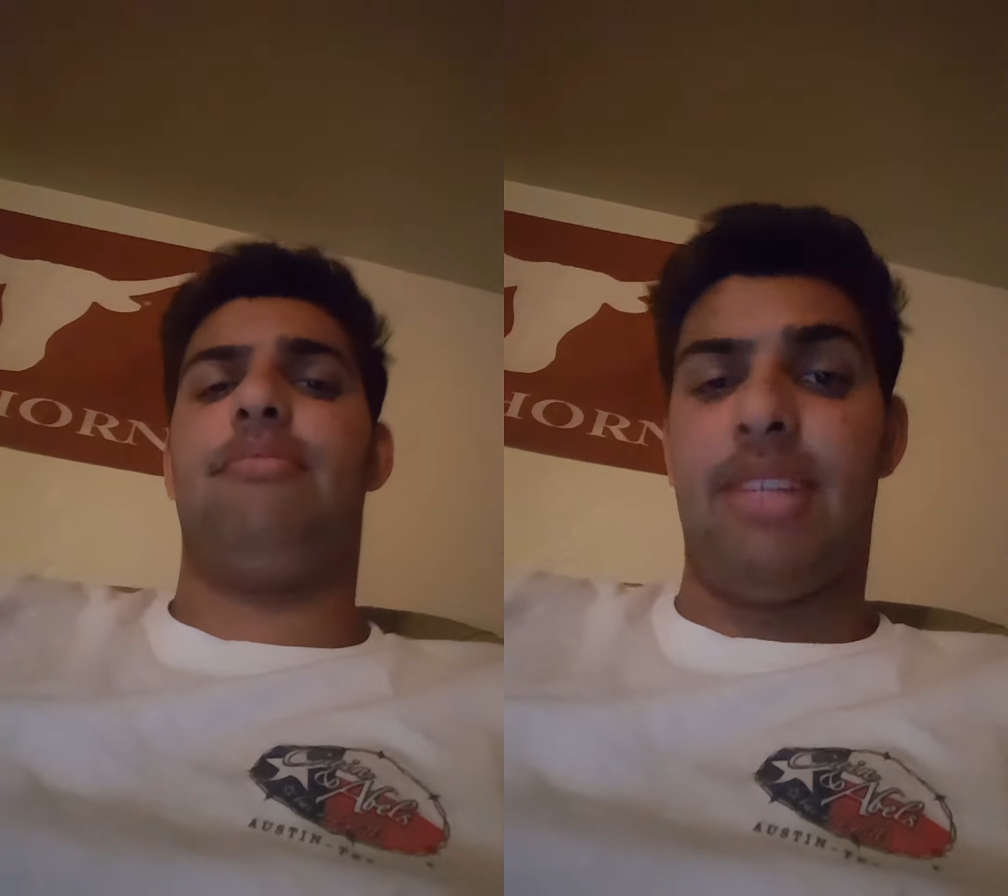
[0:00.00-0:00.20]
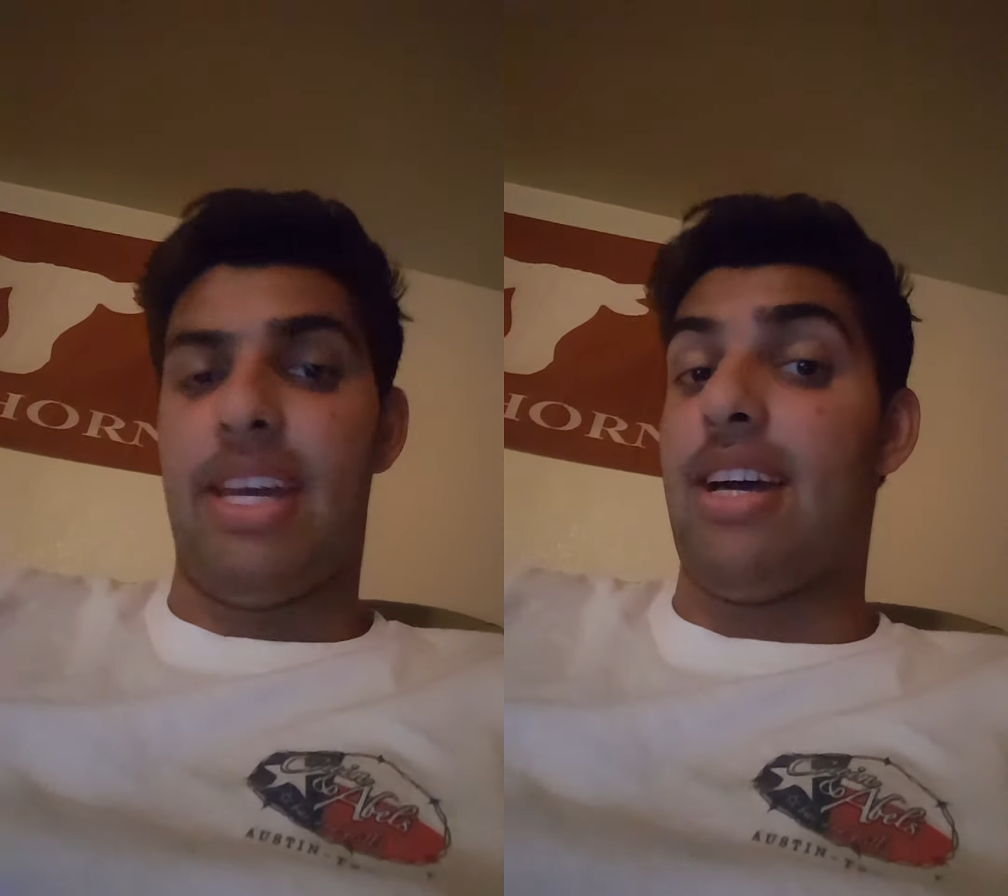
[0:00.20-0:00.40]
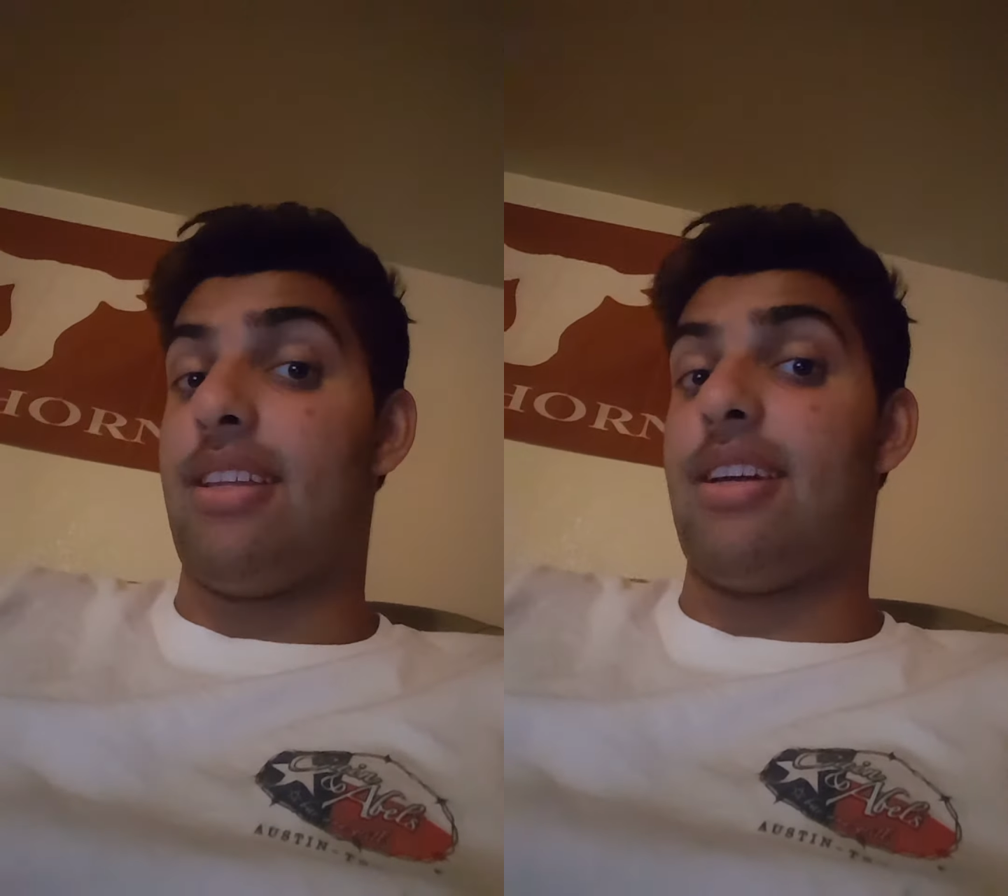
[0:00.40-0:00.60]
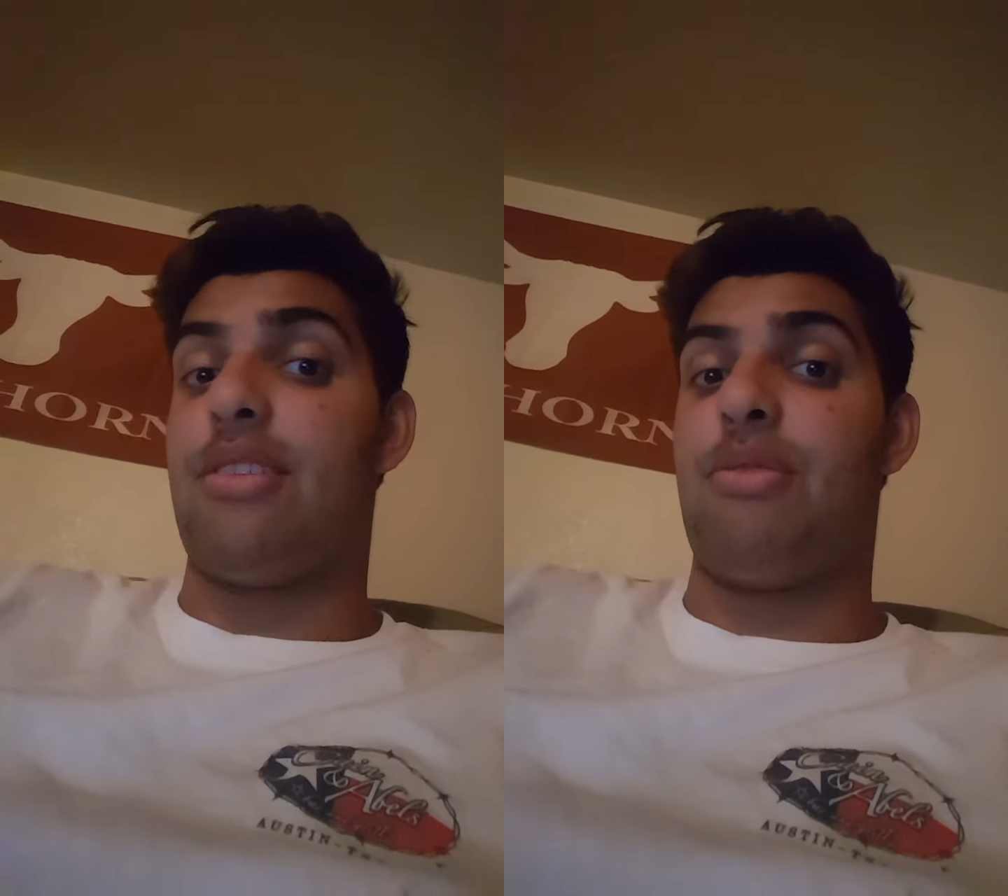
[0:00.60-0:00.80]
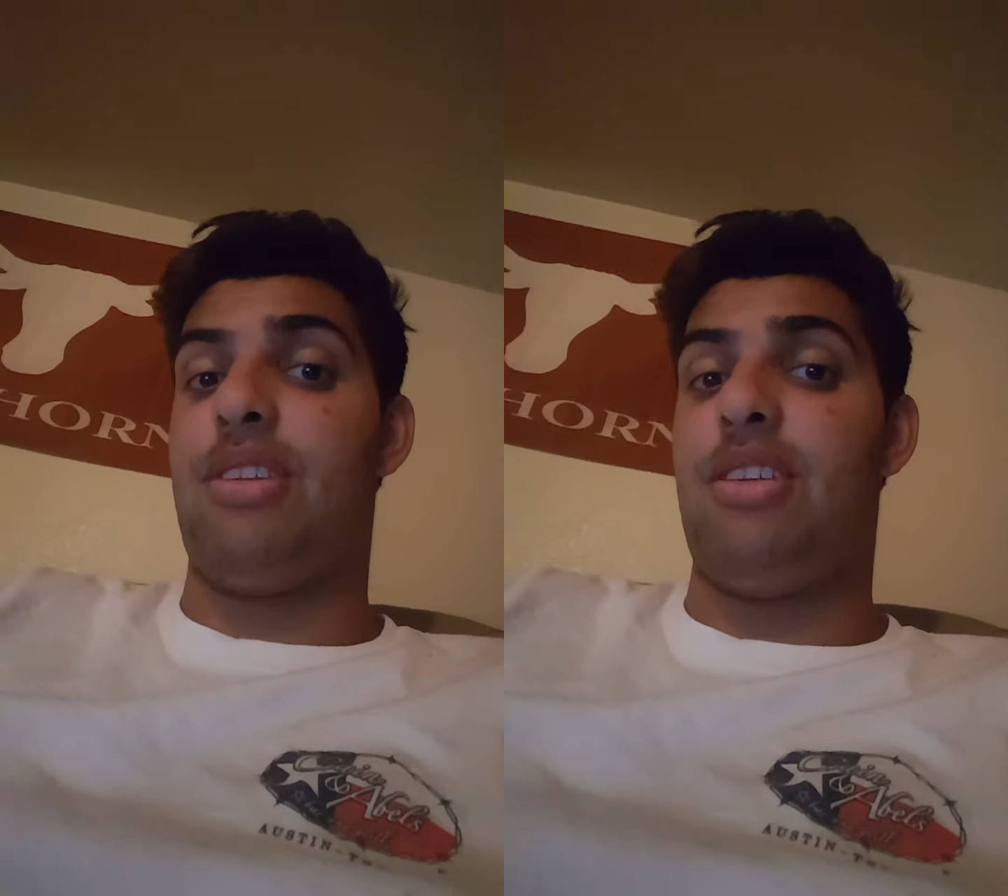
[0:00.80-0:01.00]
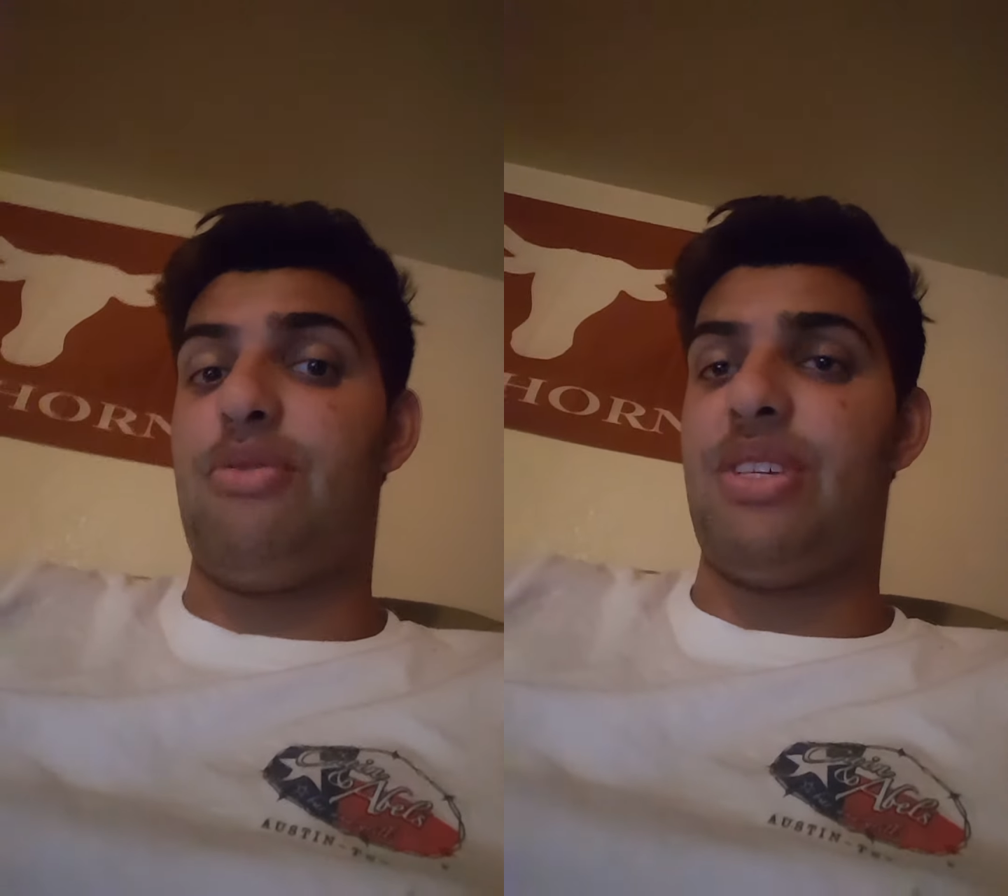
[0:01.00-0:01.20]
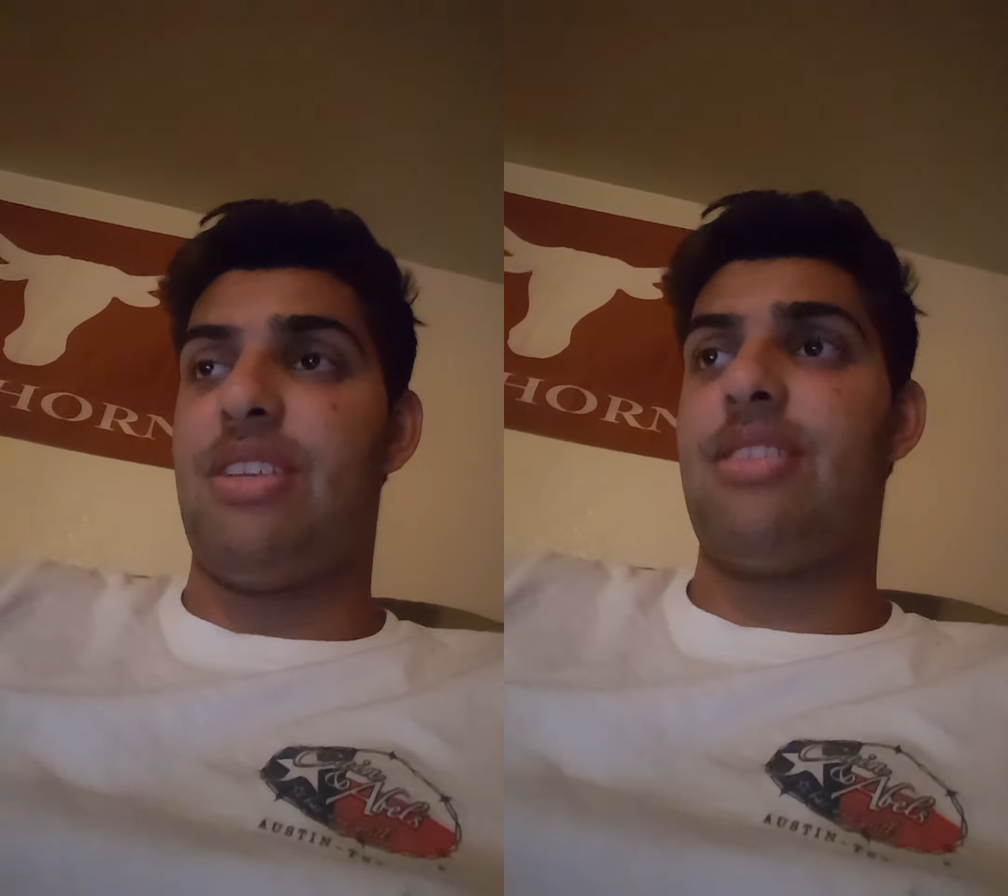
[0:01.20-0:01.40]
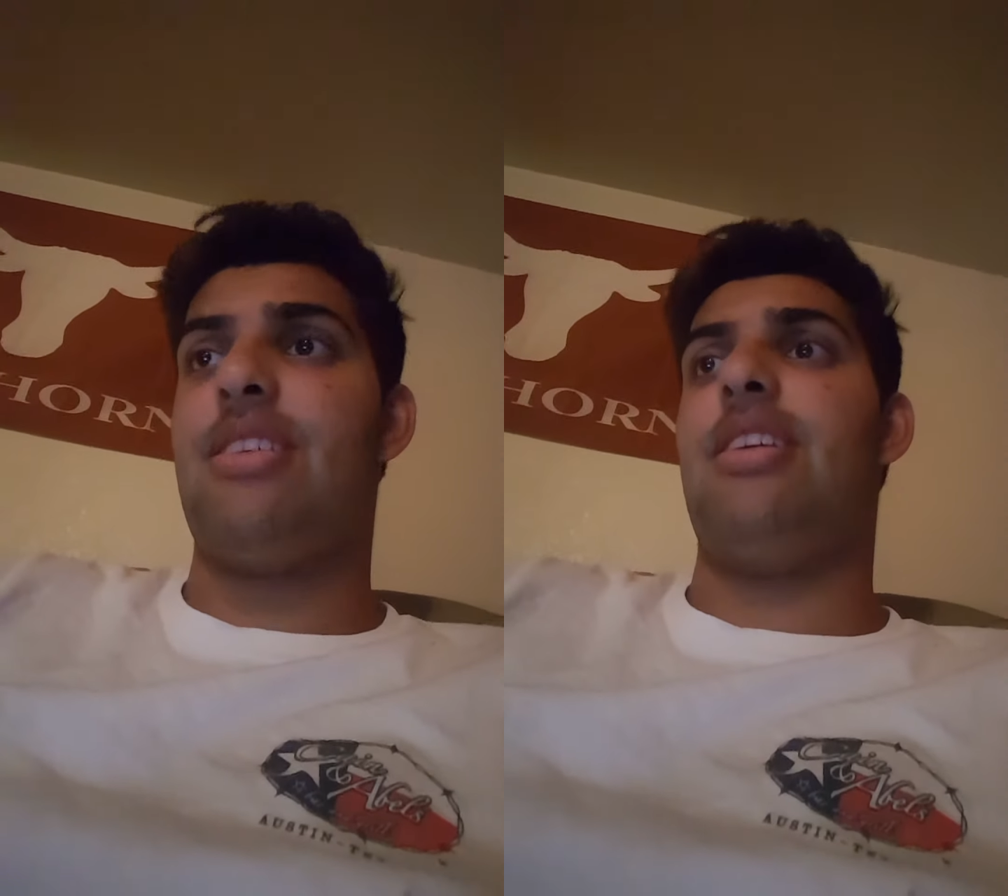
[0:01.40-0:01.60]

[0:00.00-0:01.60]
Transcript: yeah, a lot of twisty twists.